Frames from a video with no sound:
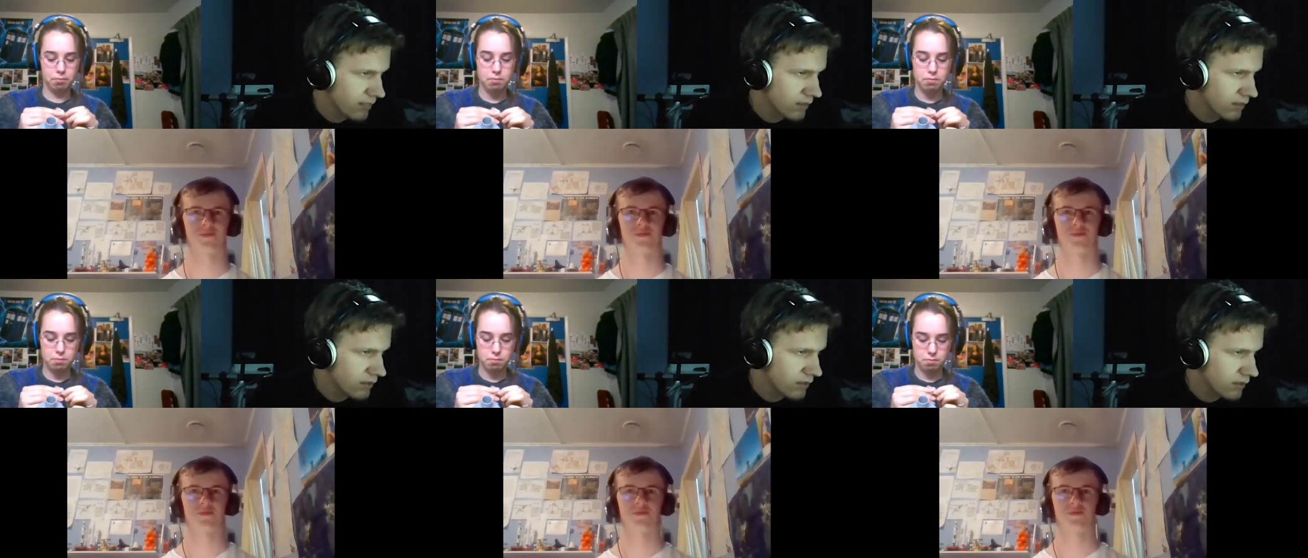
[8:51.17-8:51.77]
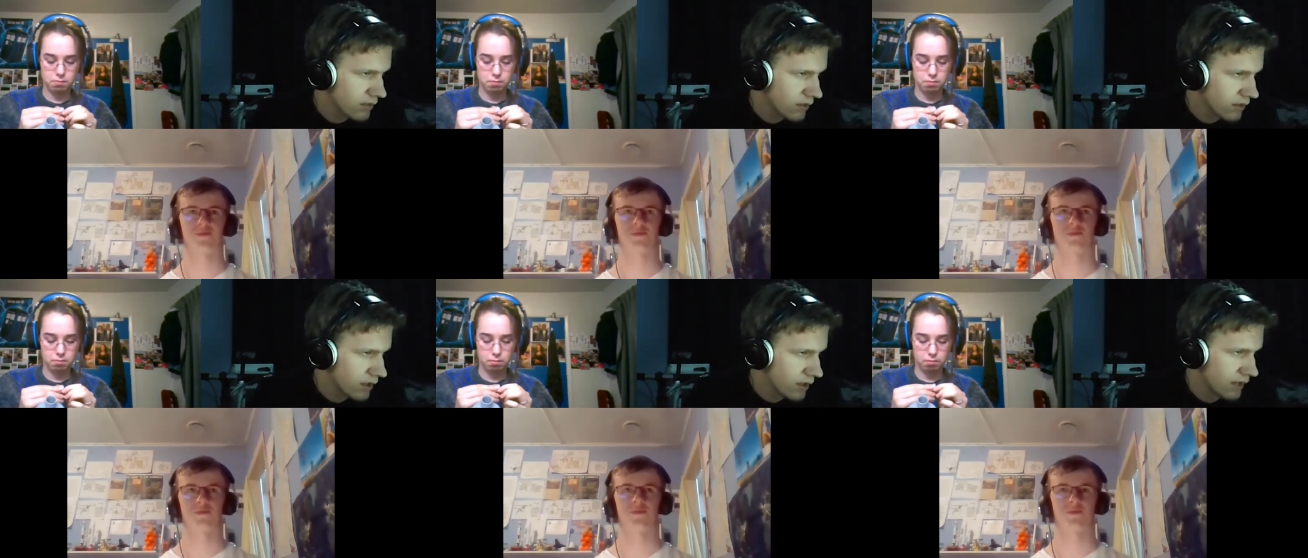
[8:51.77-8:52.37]
Speaker 1: Mm.
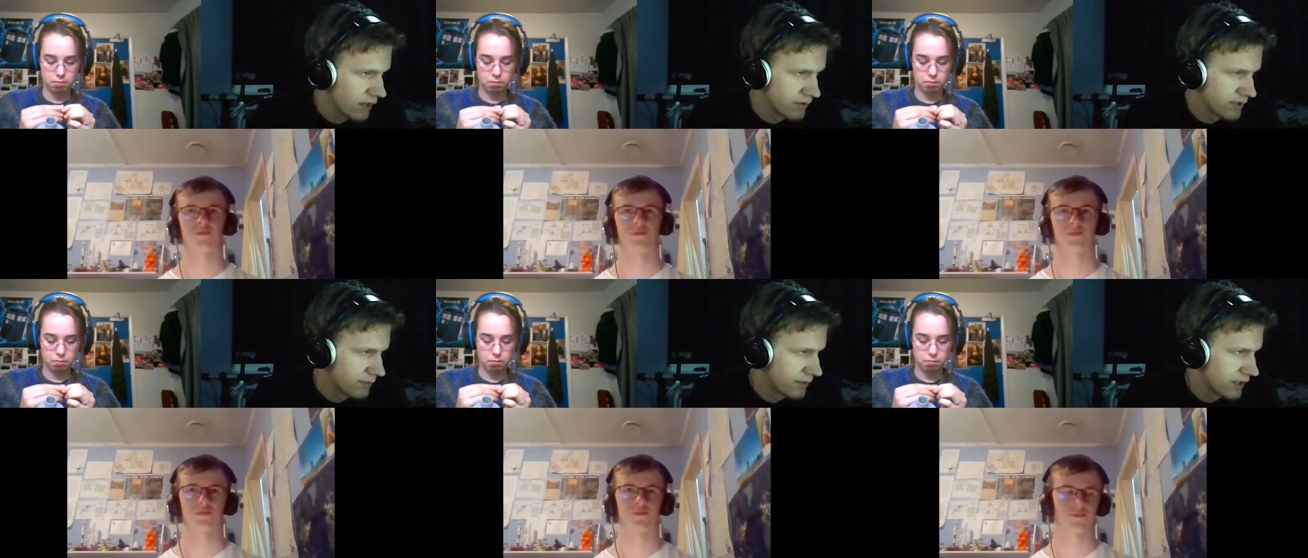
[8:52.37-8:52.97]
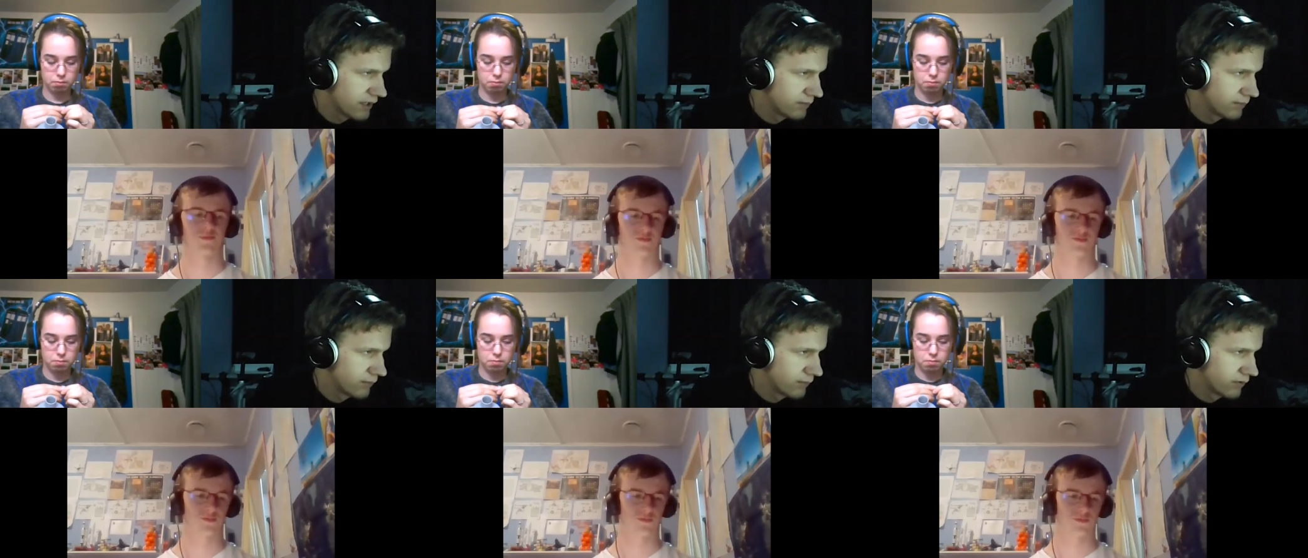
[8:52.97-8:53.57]
And it was some days
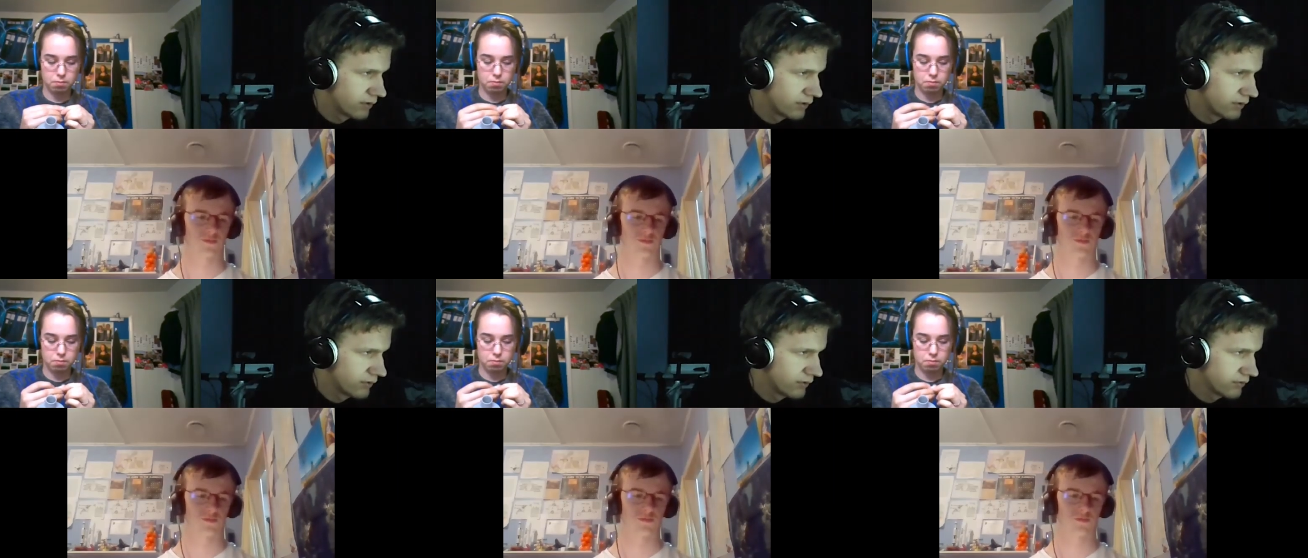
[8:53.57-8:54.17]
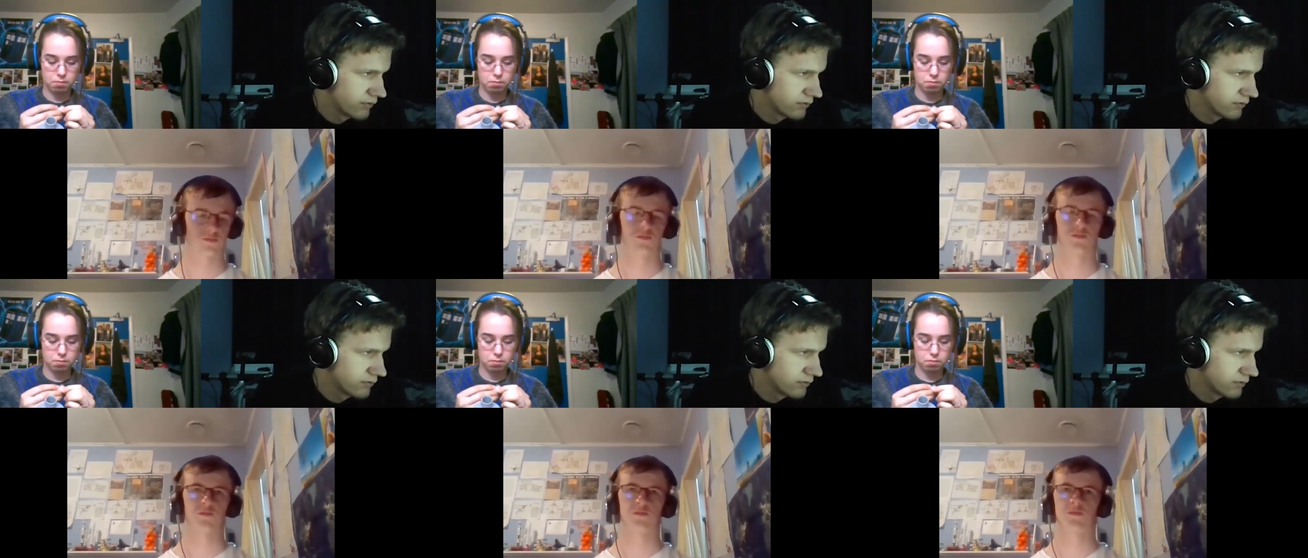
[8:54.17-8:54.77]
before
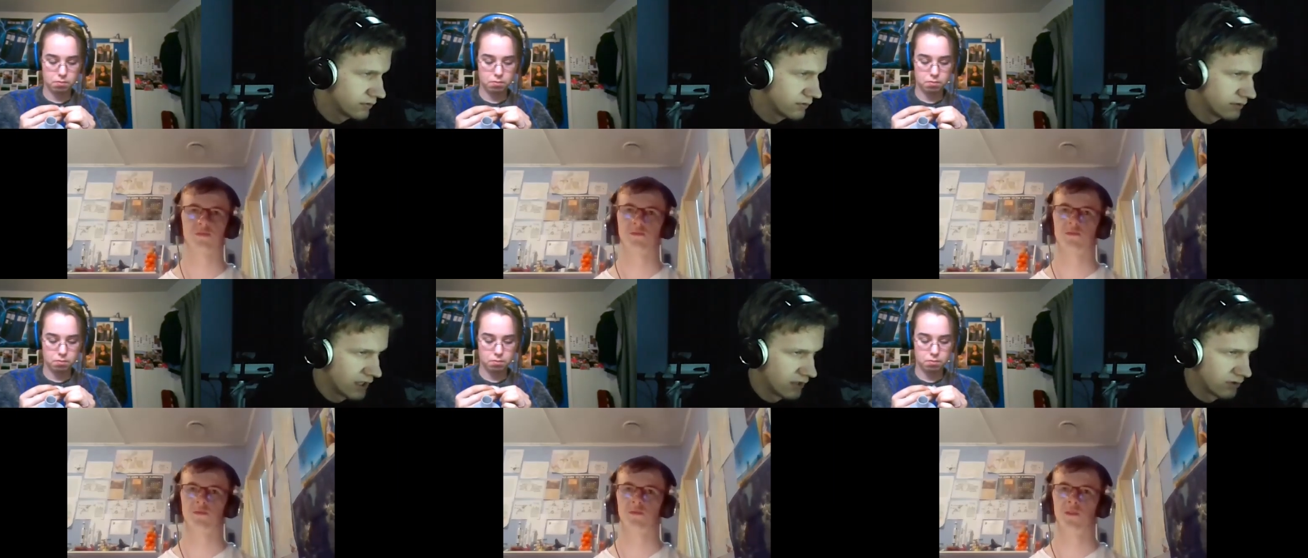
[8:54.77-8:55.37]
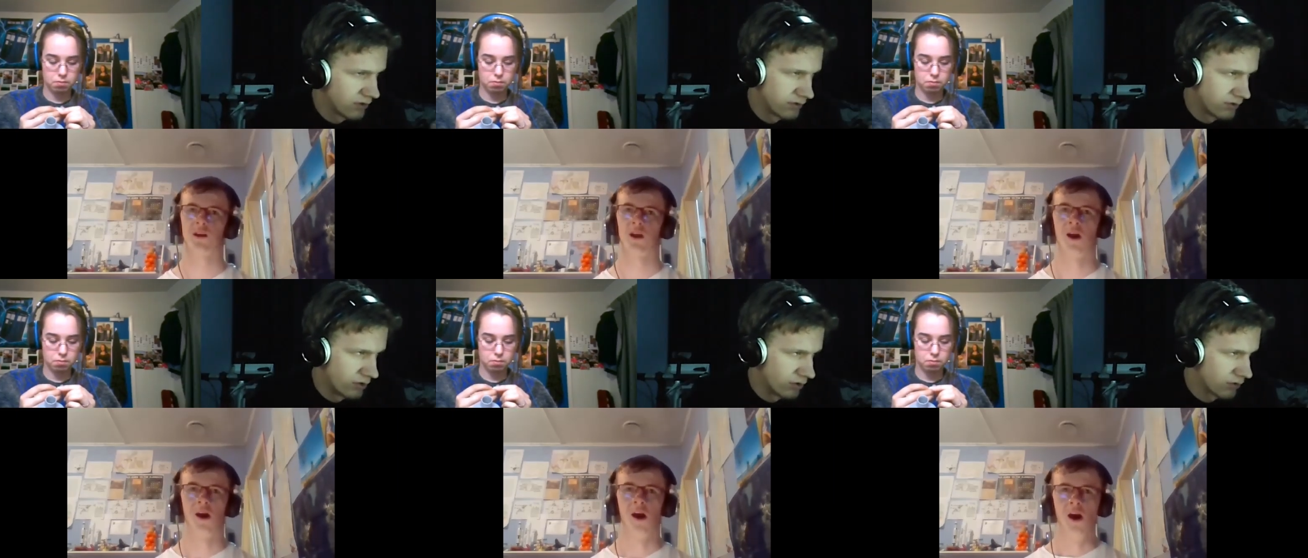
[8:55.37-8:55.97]
other
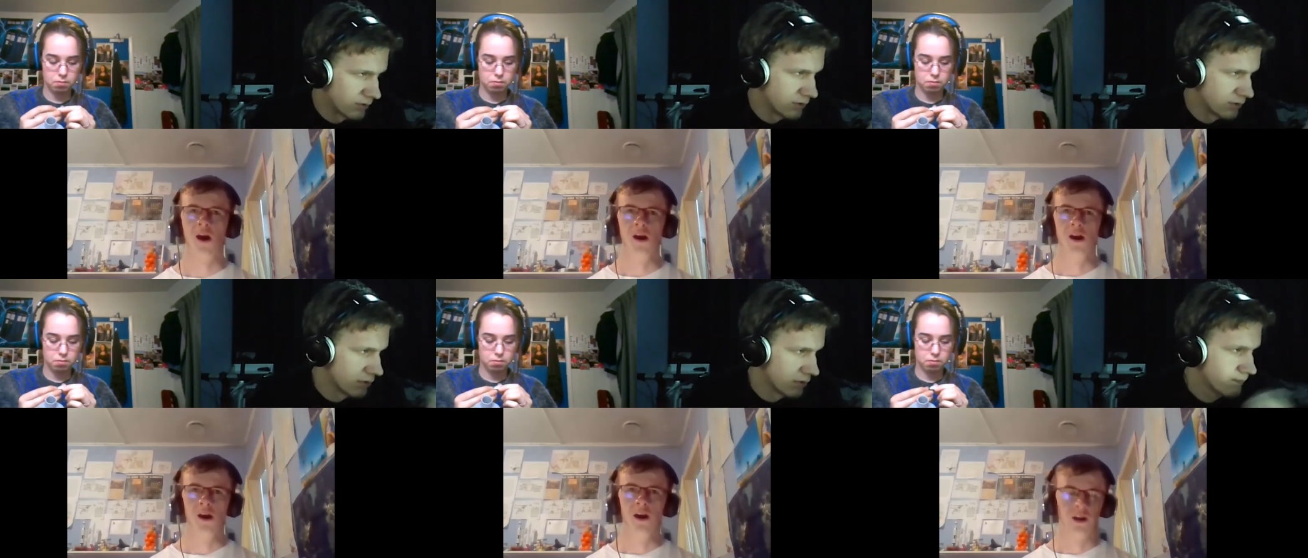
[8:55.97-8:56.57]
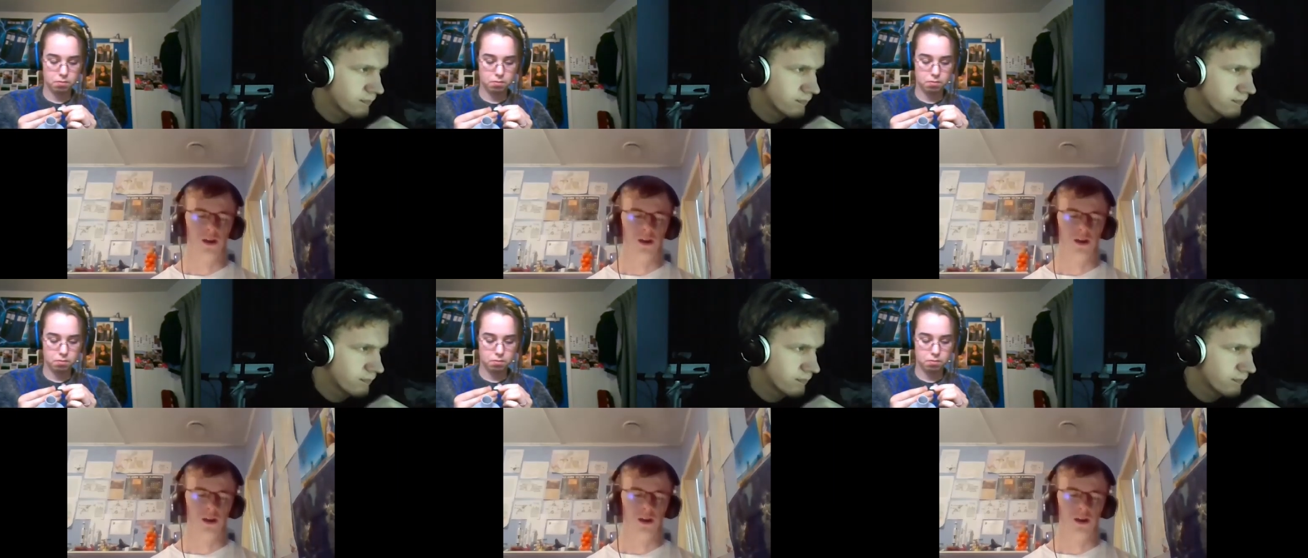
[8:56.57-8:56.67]
doctors were called.